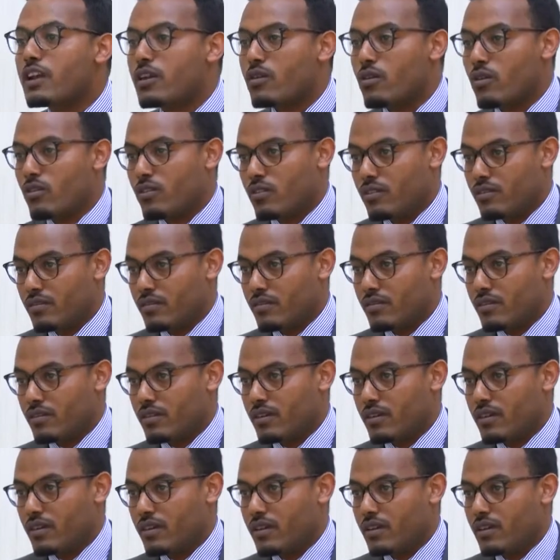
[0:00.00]
loan.
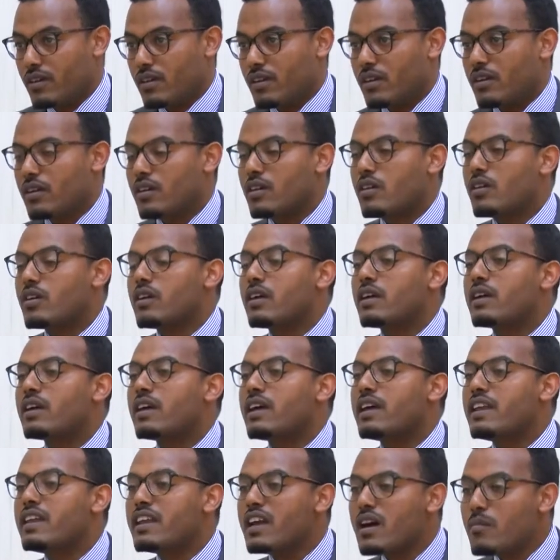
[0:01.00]

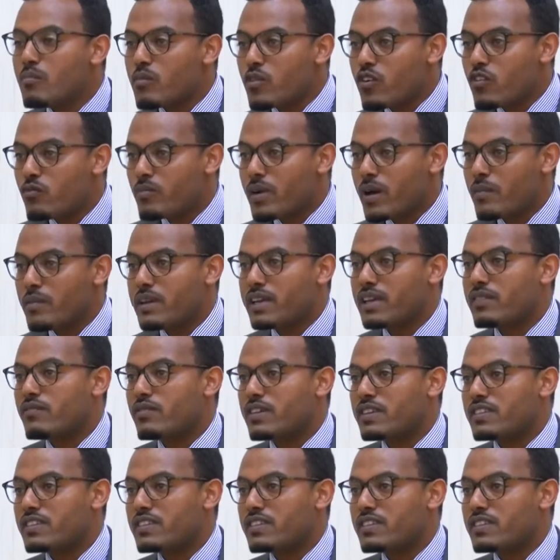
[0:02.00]
A number of public